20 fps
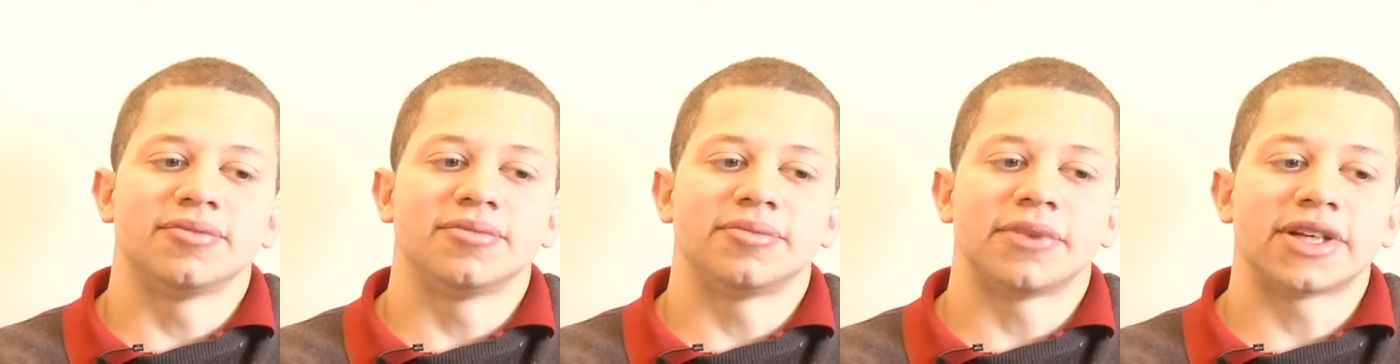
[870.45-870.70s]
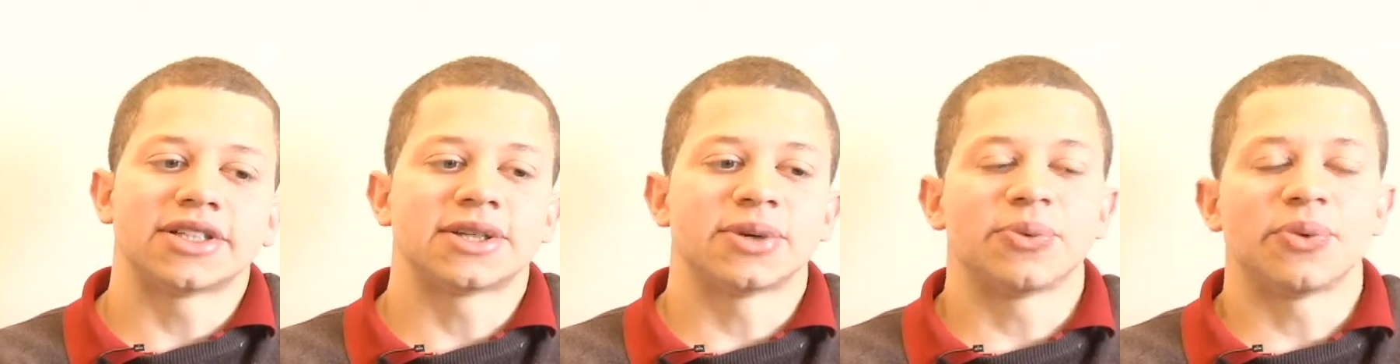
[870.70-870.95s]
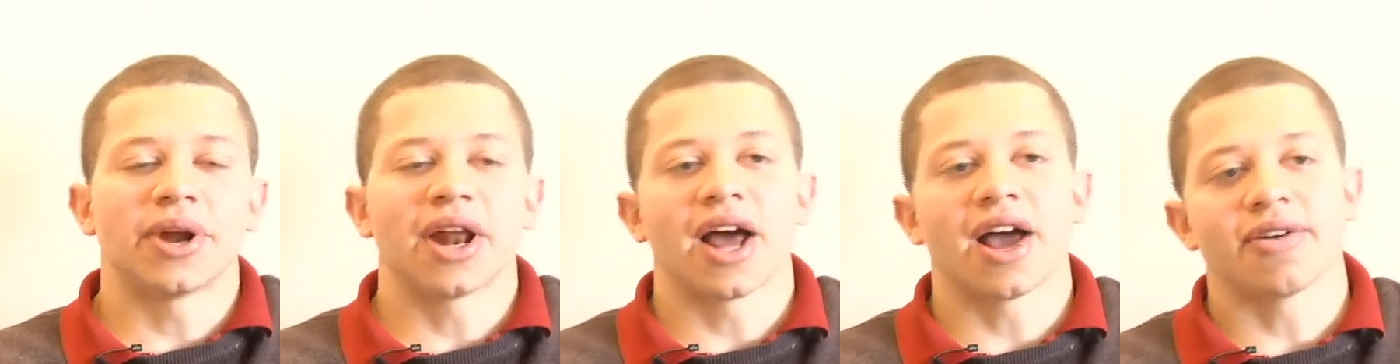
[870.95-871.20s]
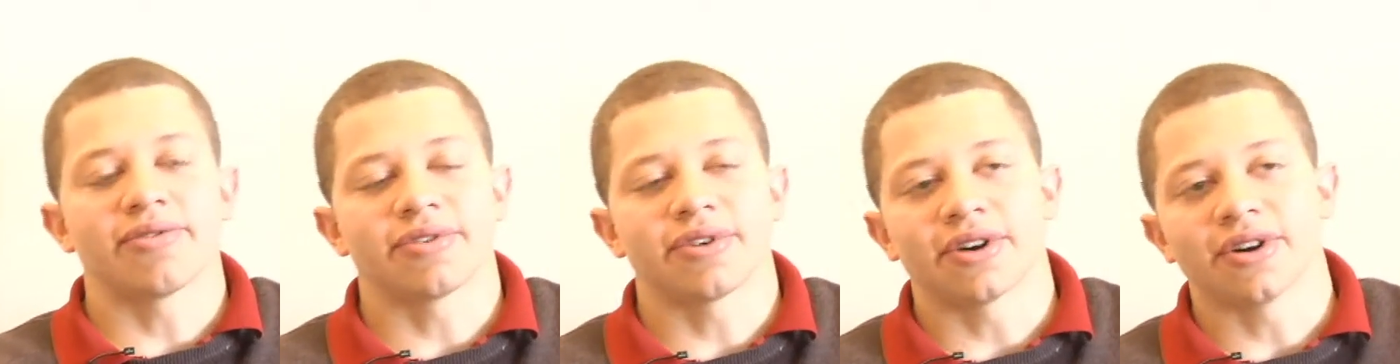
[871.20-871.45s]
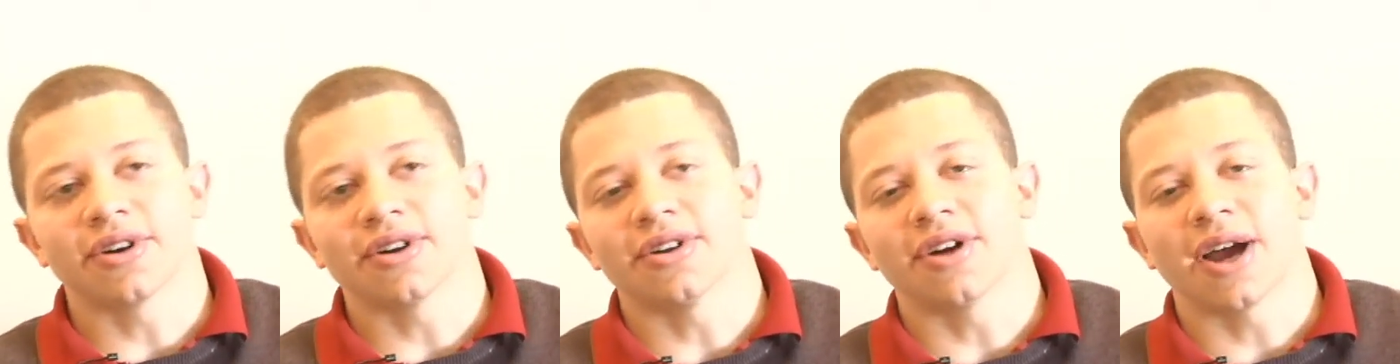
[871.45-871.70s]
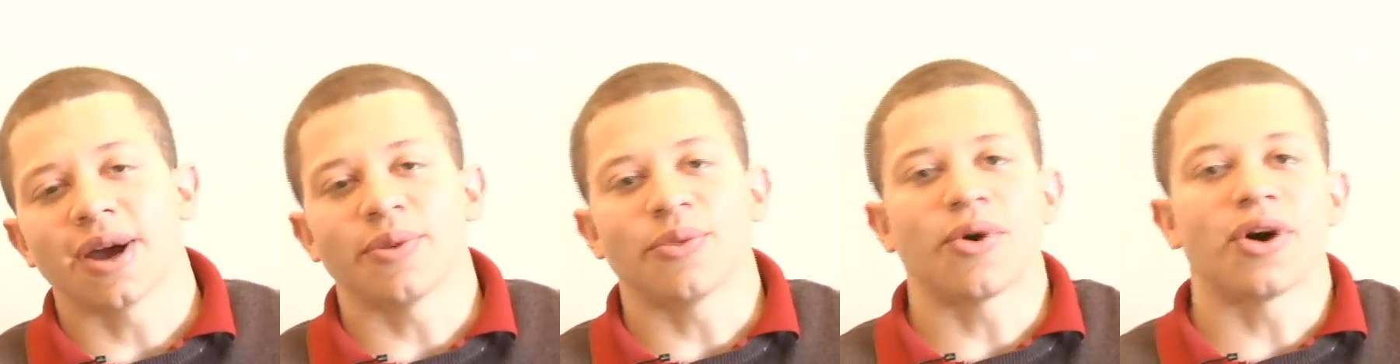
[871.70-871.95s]
basically whatever
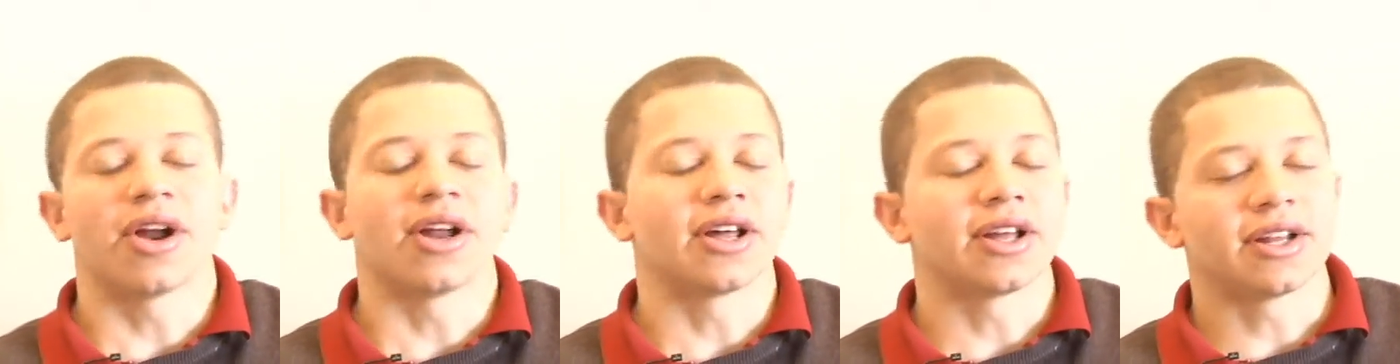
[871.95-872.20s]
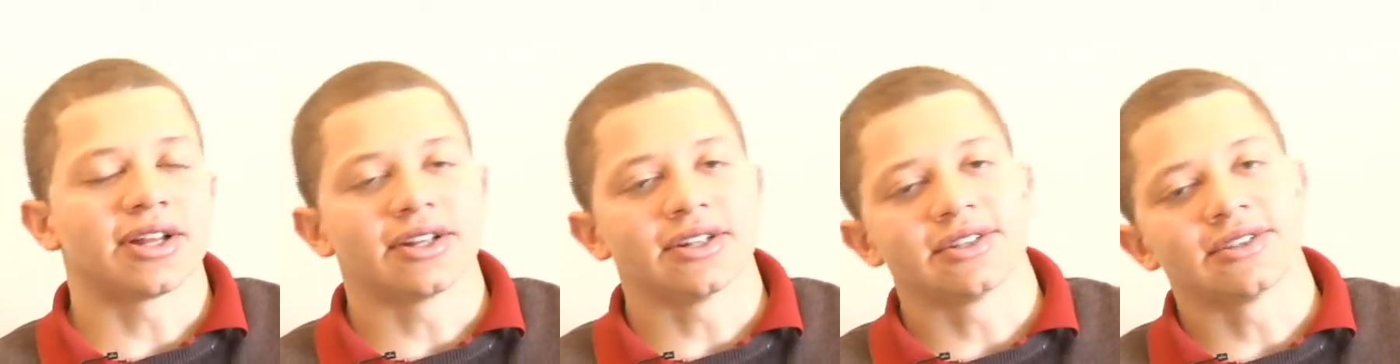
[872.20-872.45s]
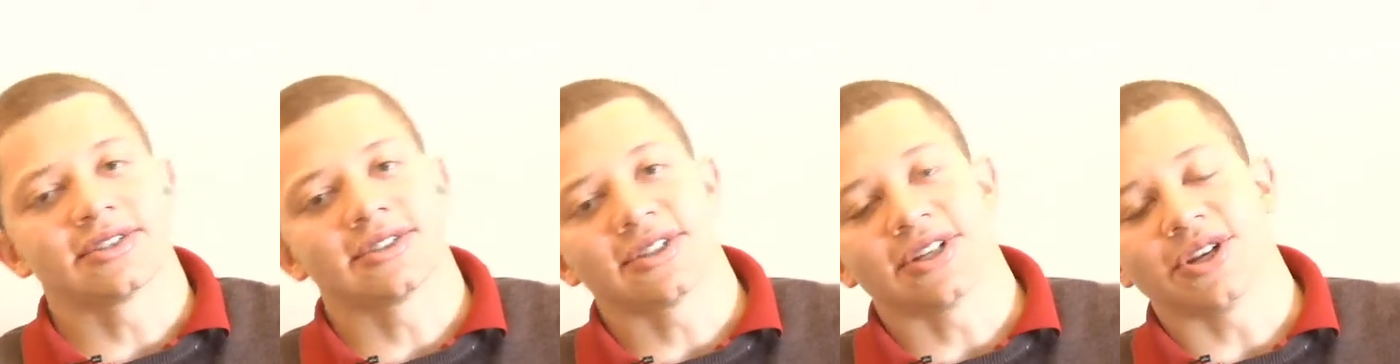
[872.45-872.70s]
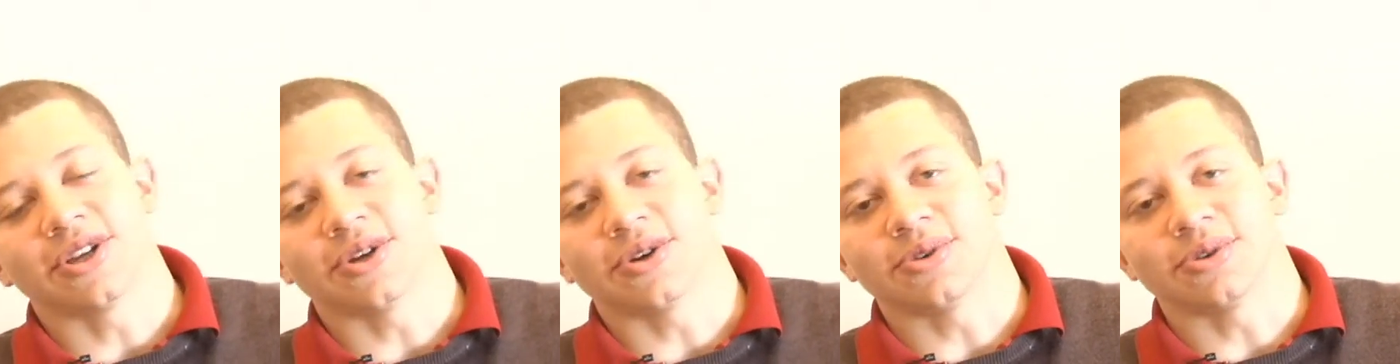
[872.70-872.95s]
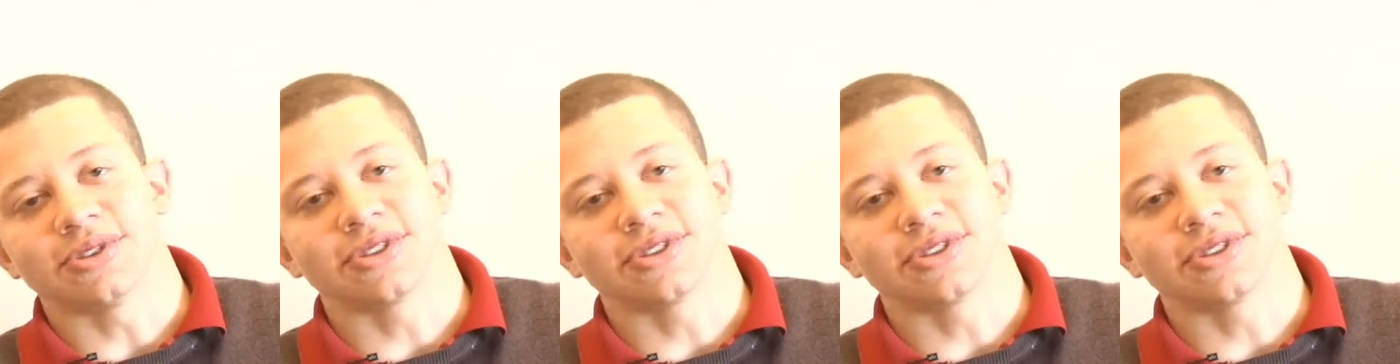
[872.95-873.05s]
I wanted to do.